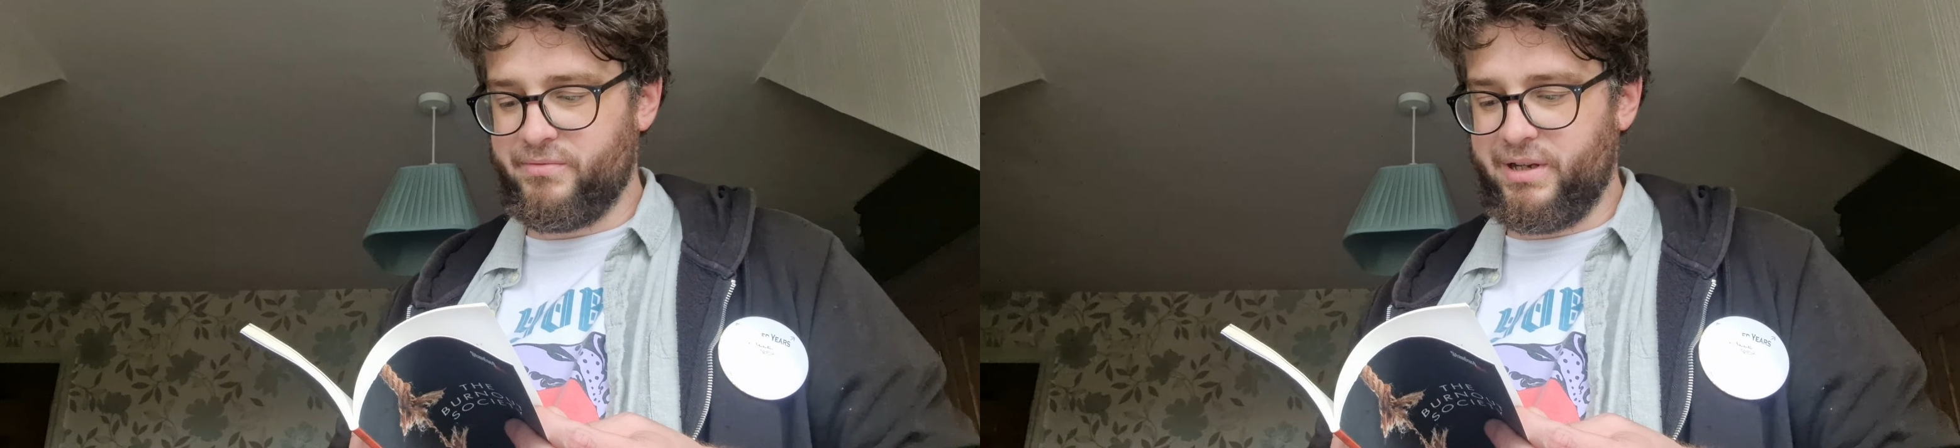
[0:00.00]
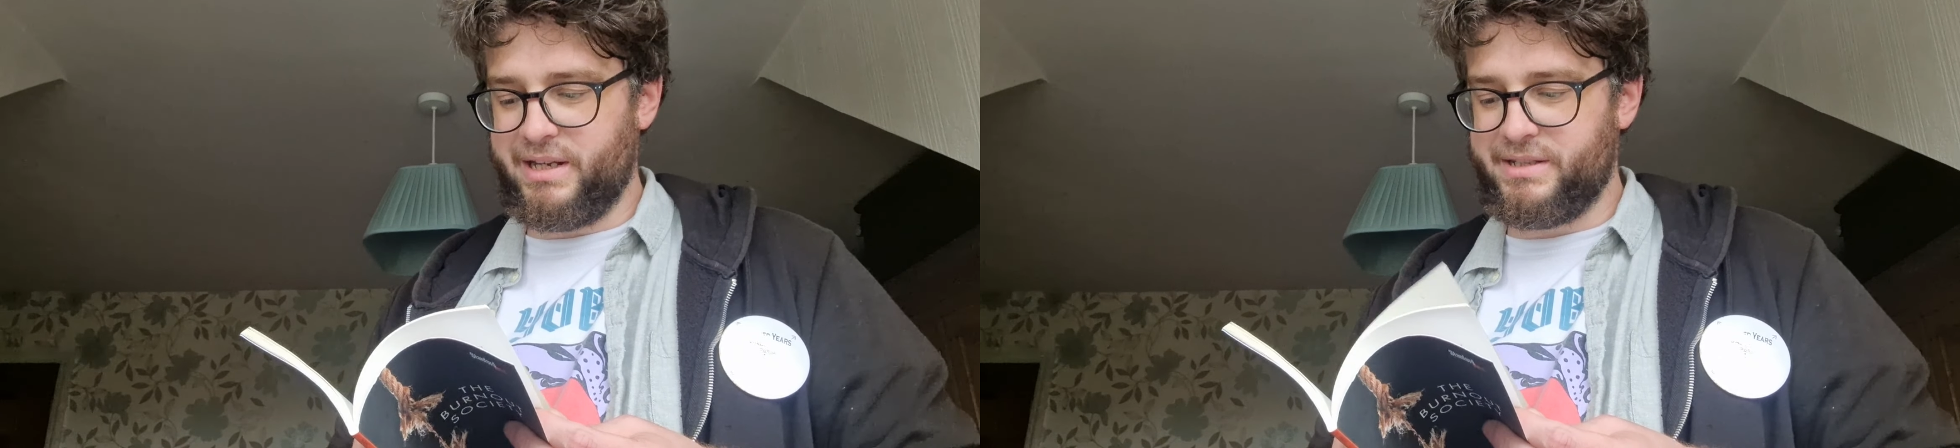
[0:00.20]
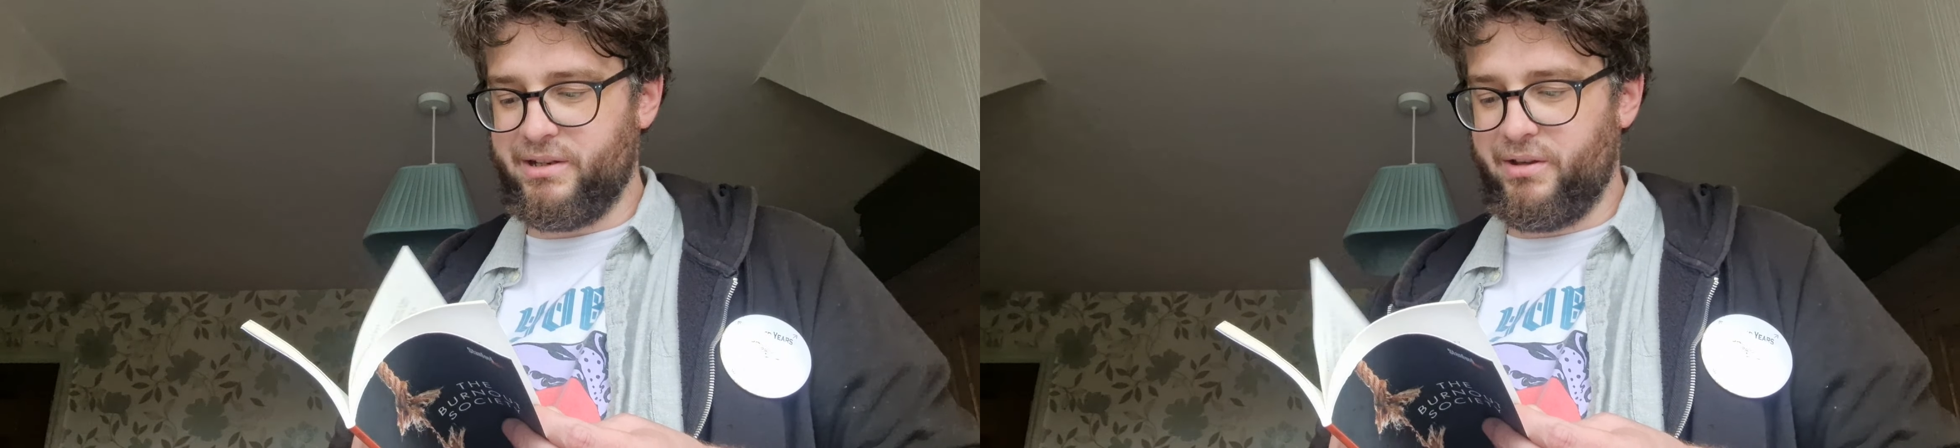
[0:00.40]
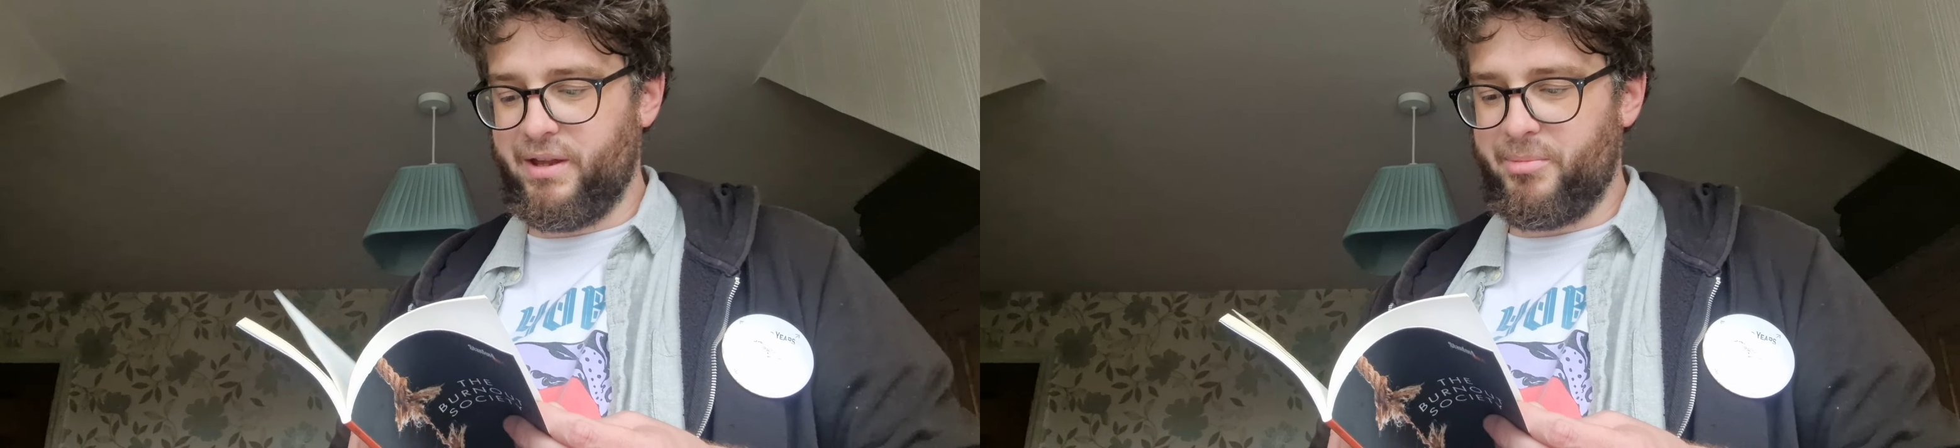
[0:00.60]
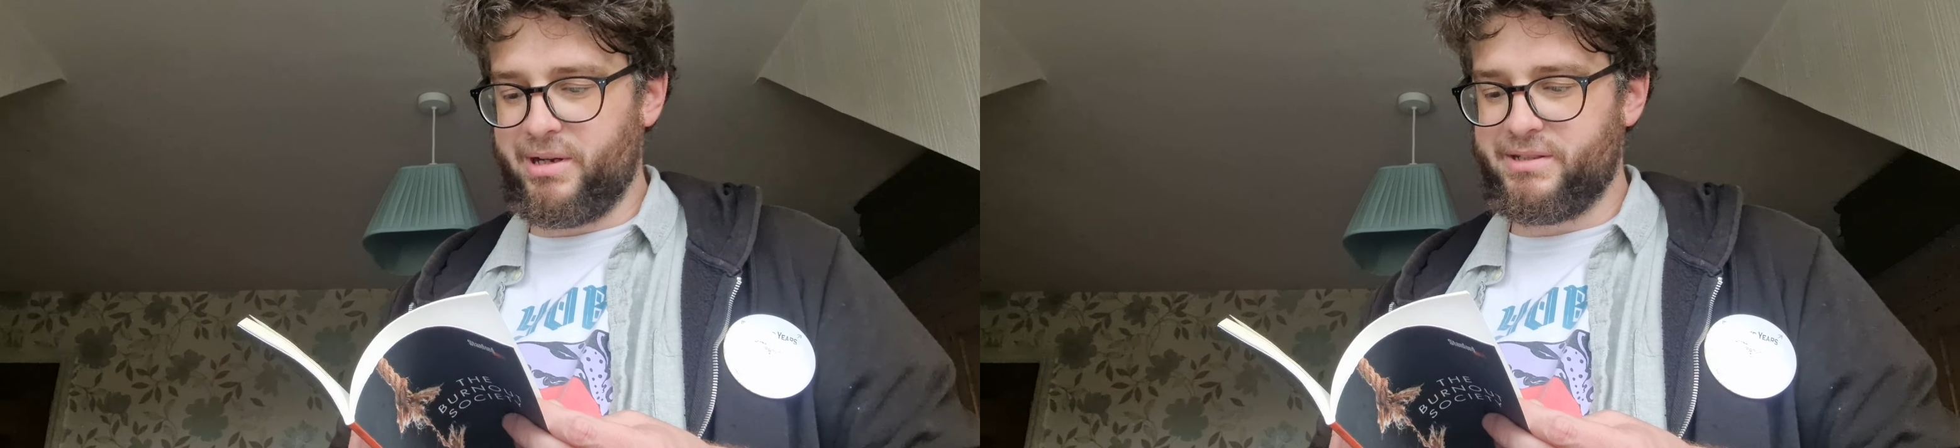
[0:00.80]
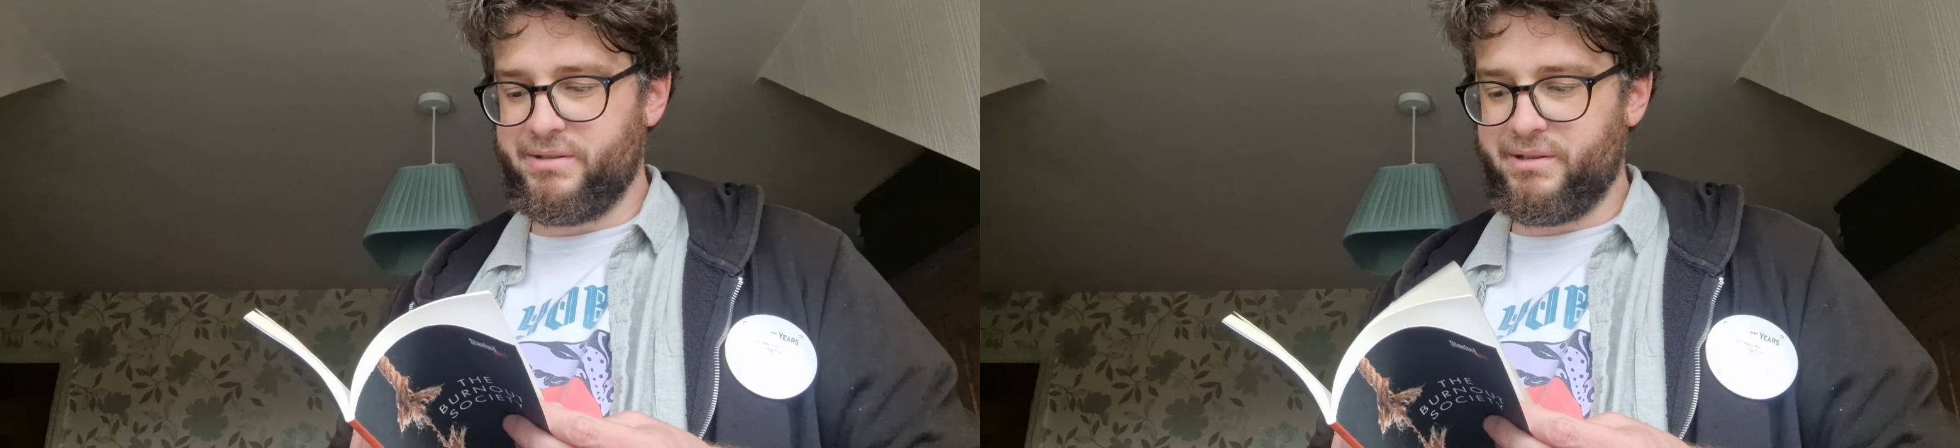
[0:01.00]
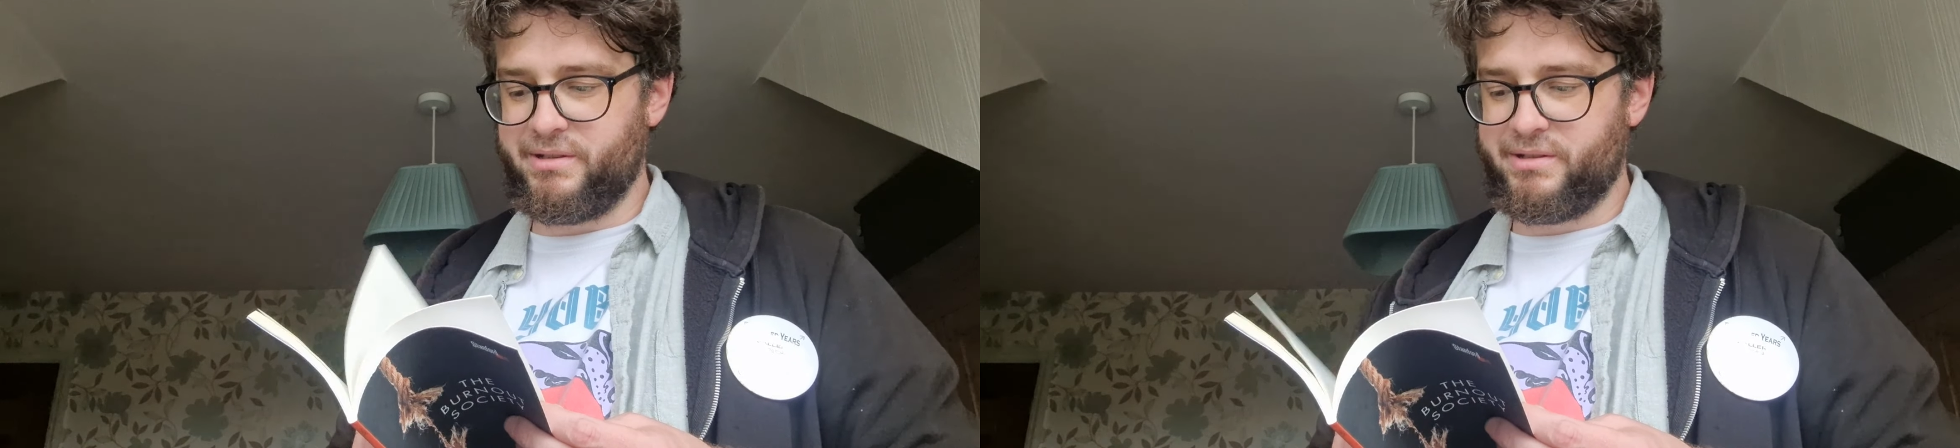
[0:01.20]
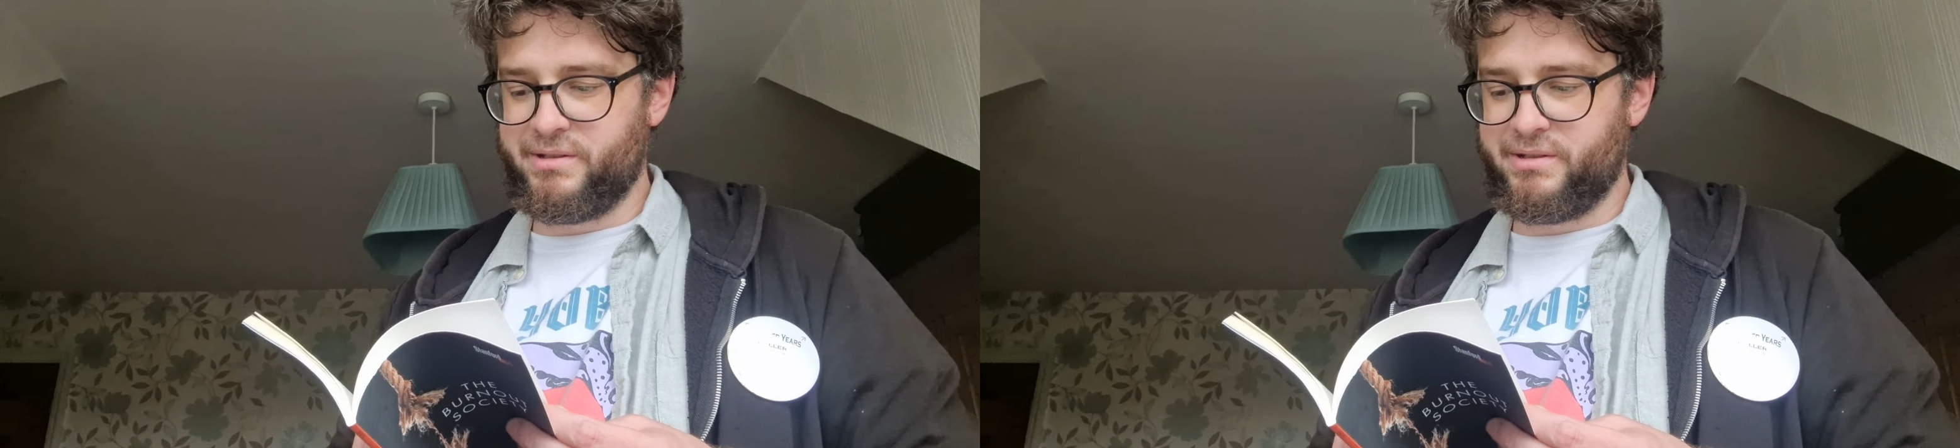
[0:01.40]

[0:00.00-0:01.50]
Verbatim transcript: relates a lot of that back to